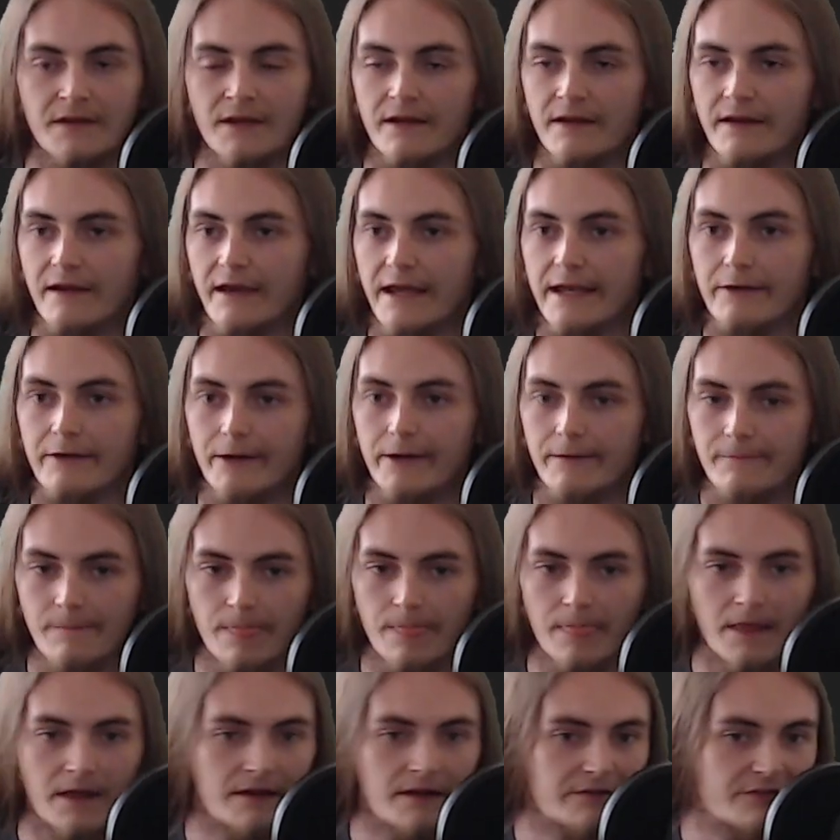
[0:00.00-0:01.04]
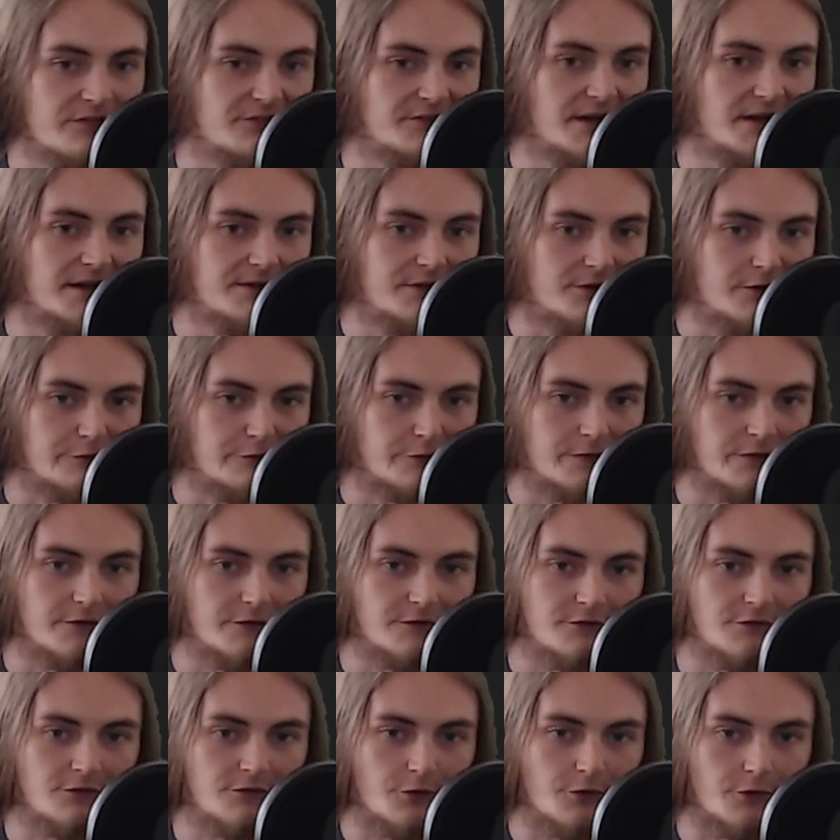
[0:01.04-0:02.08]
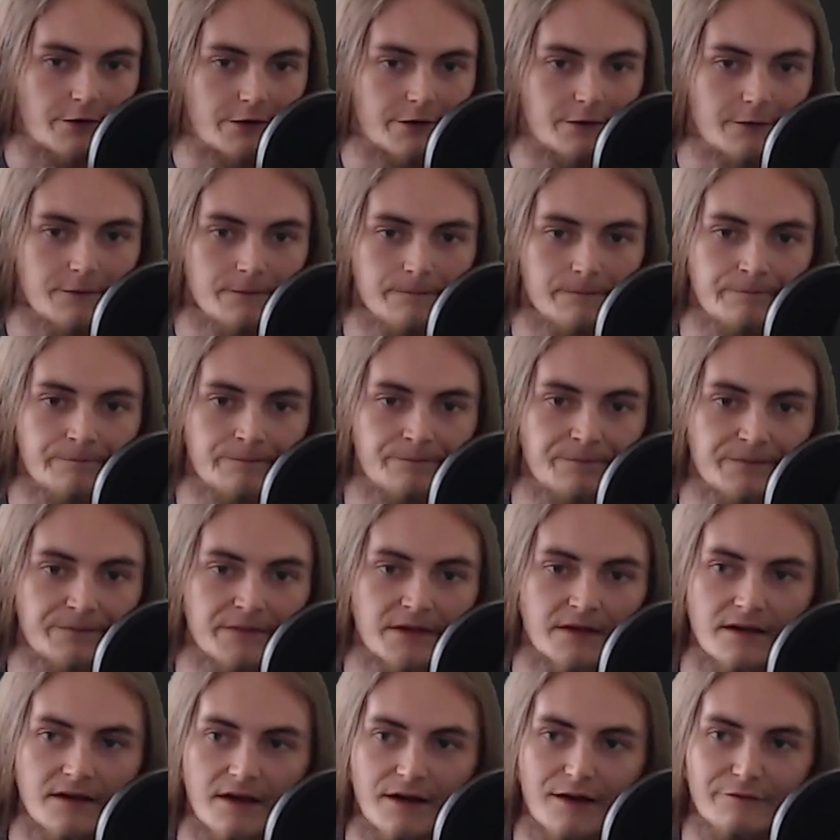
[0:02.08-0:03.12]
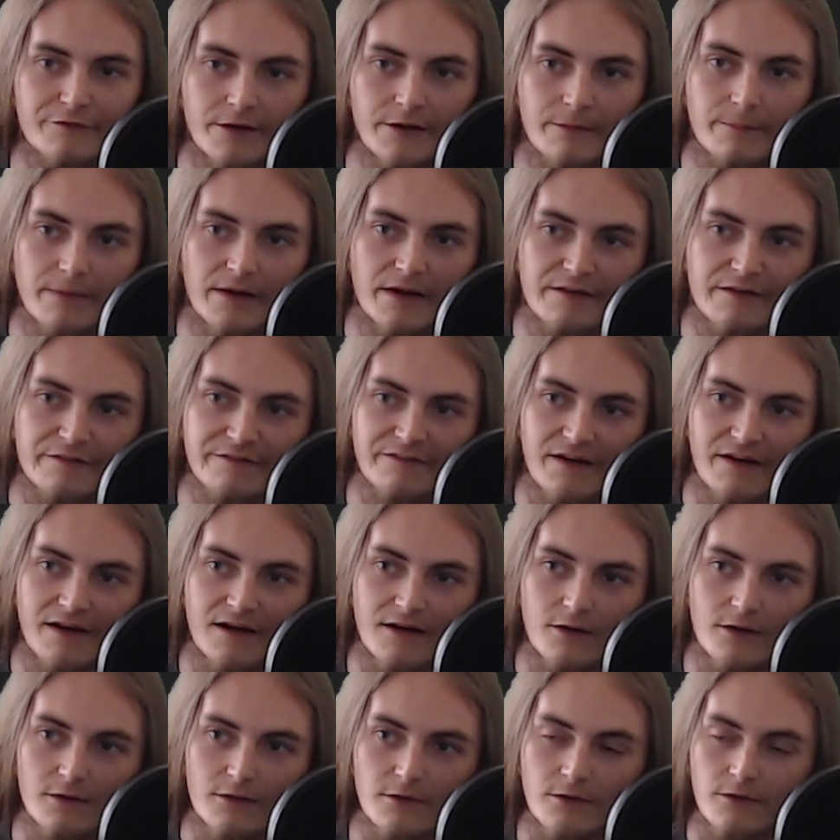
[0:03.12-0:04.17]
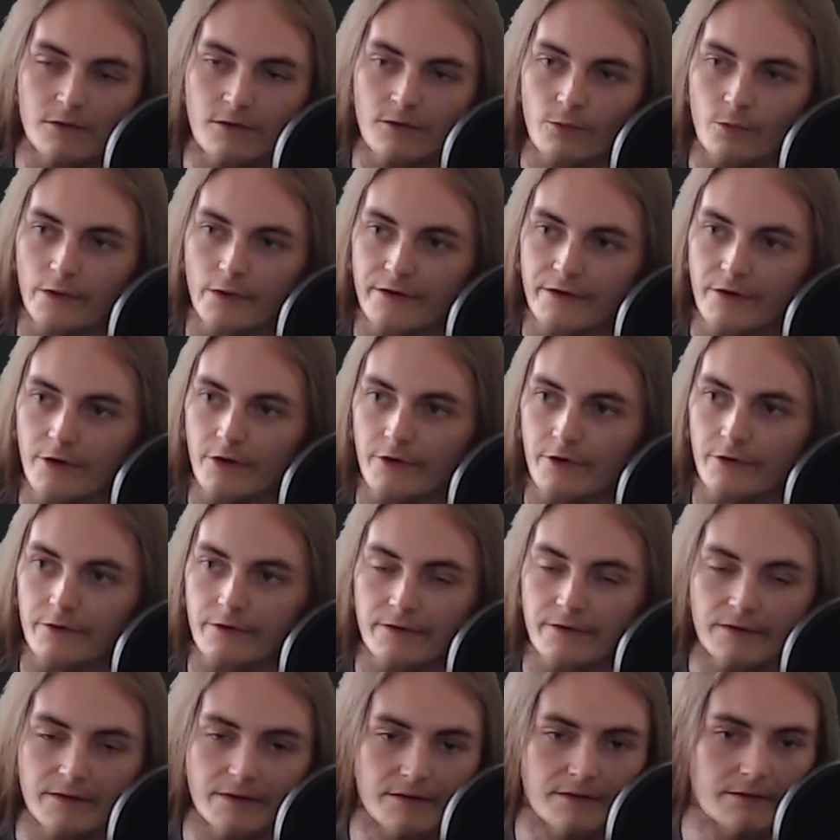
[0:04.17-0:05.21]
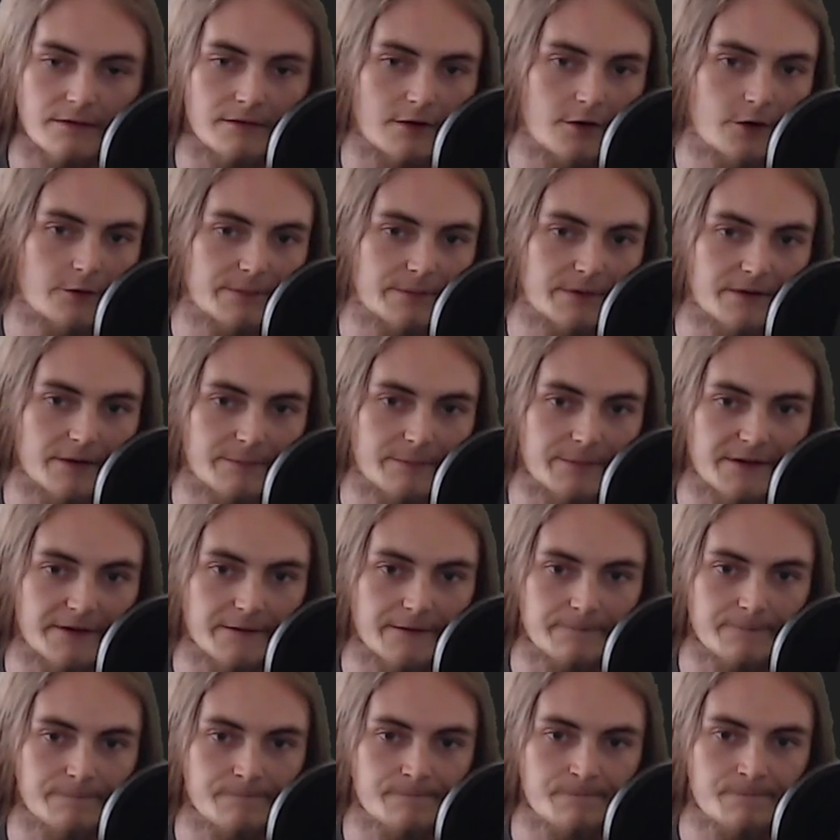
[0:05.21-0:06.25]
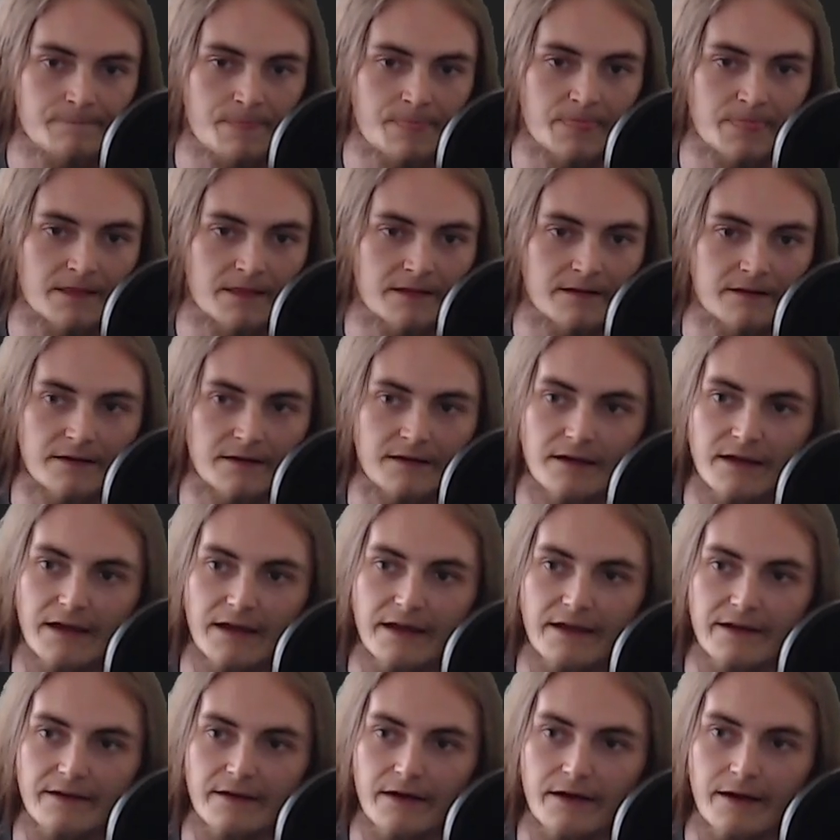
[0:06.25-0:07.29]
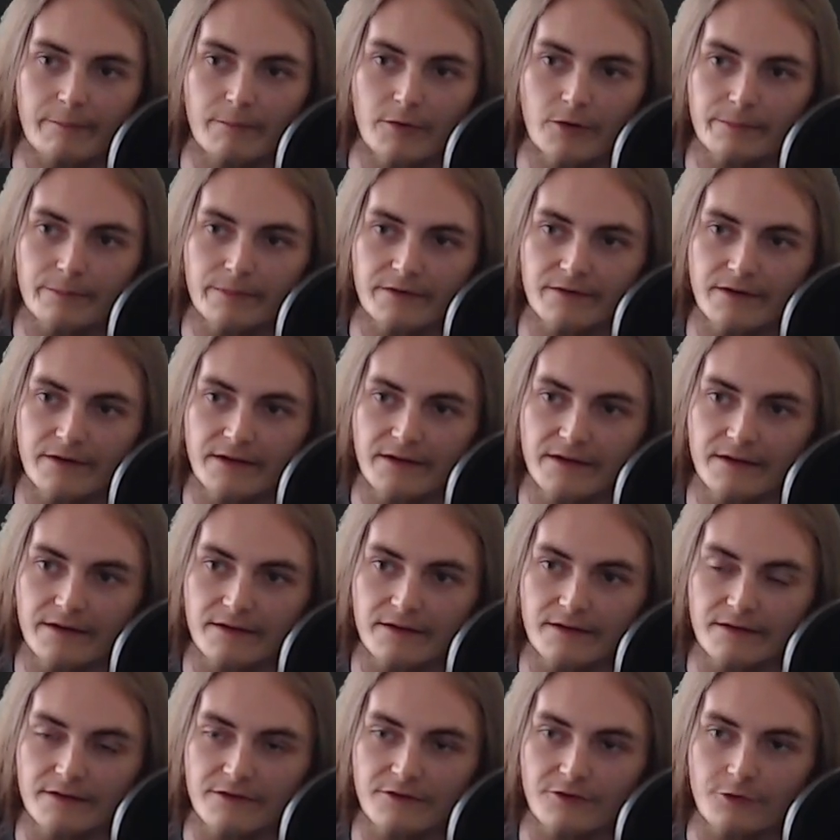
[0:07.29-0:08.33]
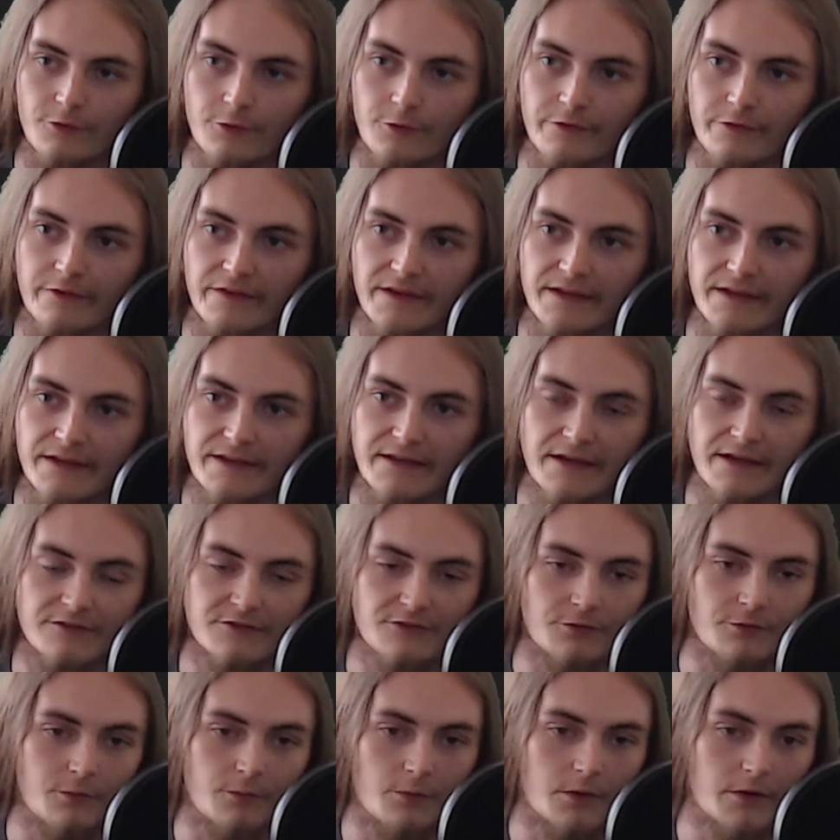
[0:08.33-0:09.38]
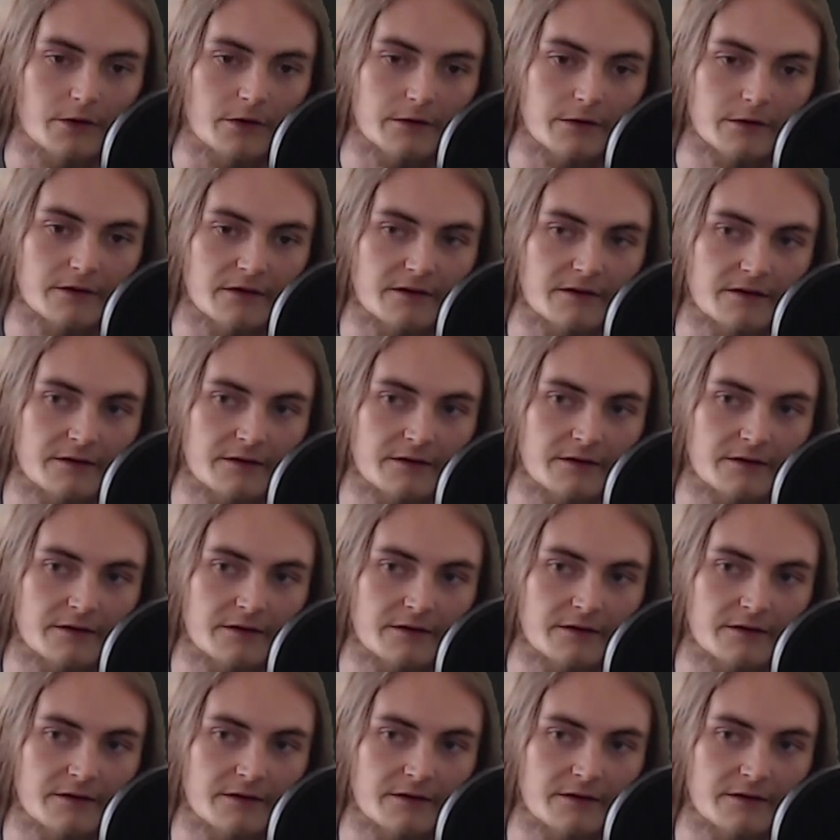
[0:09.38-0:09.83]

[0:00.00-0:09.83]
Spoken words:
Anyway, starting off with the tutorial, I've got my file window open up here, and I'm opening to the Get to Work